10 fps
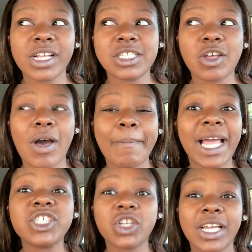So I
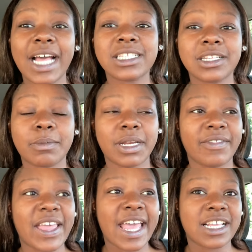might show you guys a little bit
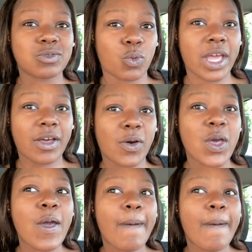of that as well.